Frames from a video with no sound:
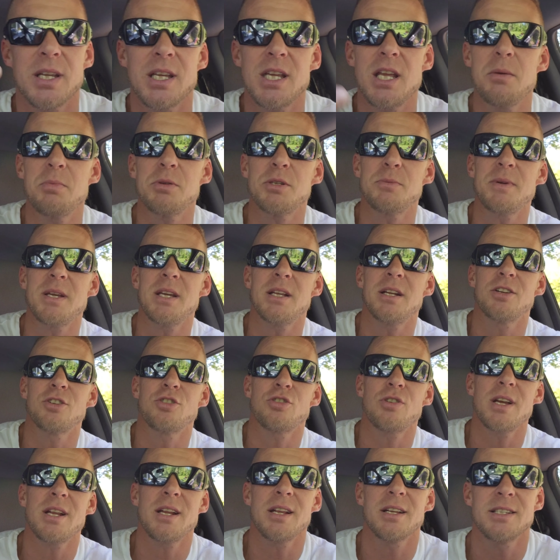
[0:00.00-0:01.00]
Keeps me in a
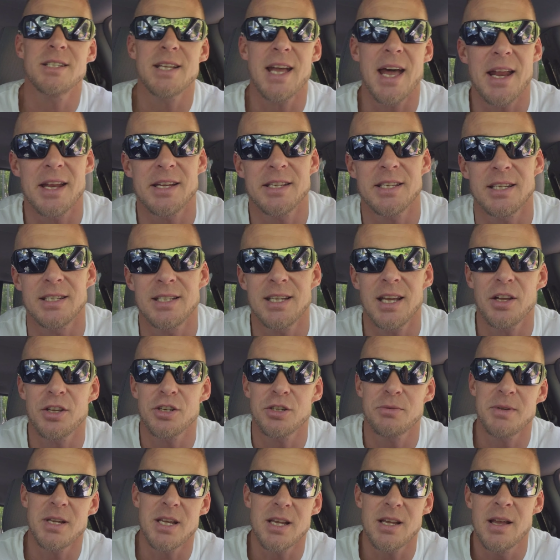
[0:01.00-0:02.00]
training status. It
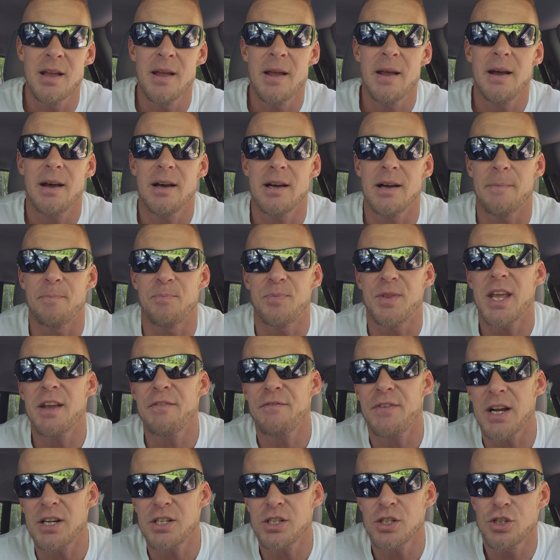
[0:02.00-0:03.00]
tells me if
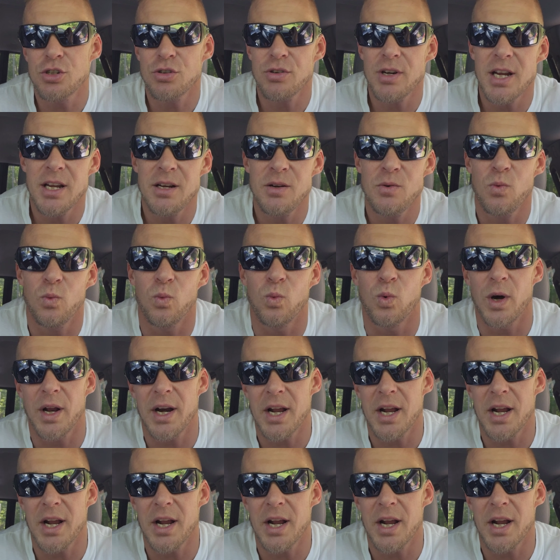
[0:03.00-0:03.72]
I should train, what